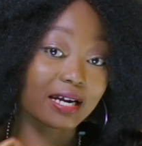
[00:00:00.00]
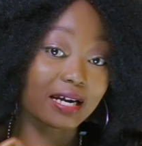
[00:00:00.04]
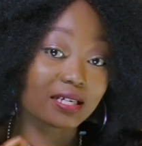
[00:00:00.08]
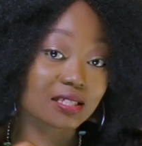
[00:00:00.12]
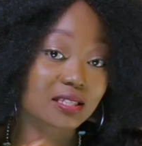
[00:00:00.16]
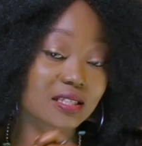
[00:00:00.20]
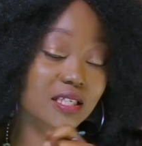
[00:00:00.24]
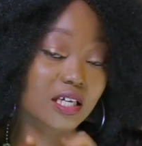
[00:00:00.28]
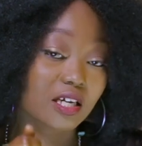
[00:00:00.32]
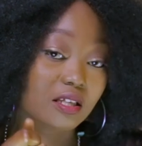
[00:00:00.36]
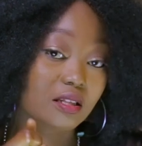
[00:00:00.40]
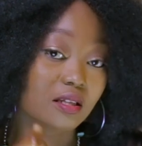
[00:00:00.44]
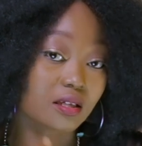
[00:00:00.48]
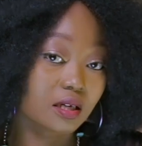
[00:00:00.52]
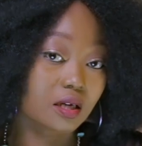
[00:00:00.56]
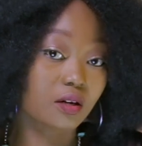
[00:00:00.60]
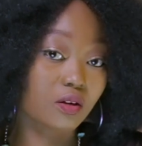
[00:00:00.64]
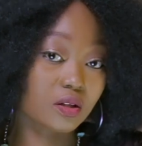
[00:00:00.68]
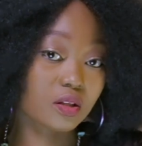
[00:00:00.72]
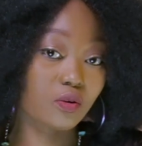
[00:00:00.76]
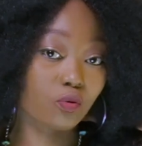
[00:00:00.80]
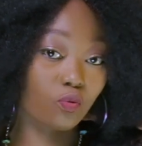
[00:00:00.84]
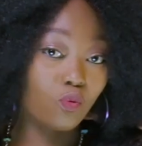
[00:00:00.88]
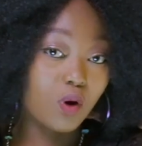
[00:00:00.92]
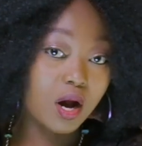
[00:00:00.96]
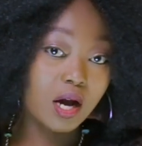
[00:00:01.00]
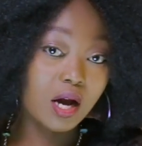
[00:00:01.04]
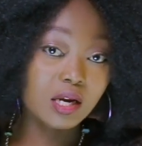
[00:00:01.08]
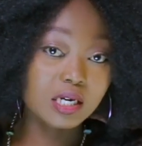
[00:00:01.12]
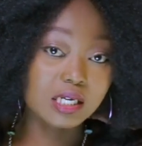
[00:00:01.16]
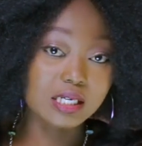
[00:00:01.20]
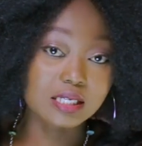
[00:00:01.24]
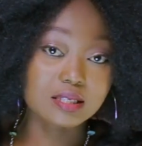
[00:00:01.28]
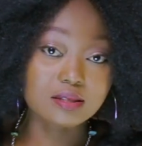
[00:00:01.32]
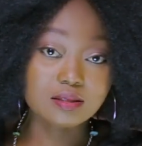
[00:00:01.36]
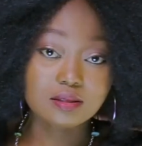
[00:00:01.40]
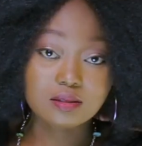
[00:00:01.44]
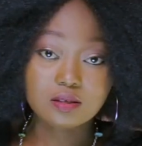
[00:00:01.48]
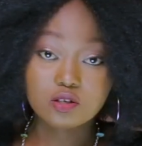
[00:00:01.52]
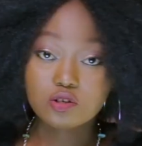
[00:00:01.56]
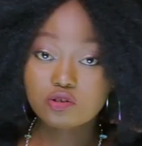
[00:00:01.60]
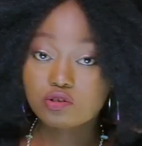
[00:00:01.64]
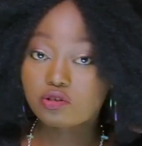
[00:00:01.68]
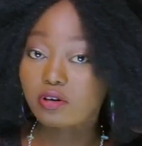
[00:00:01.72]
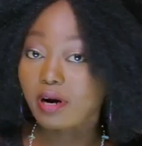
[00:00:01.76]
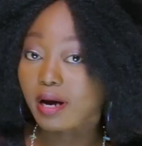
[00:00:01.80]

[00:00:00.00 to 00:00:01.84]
there's the one is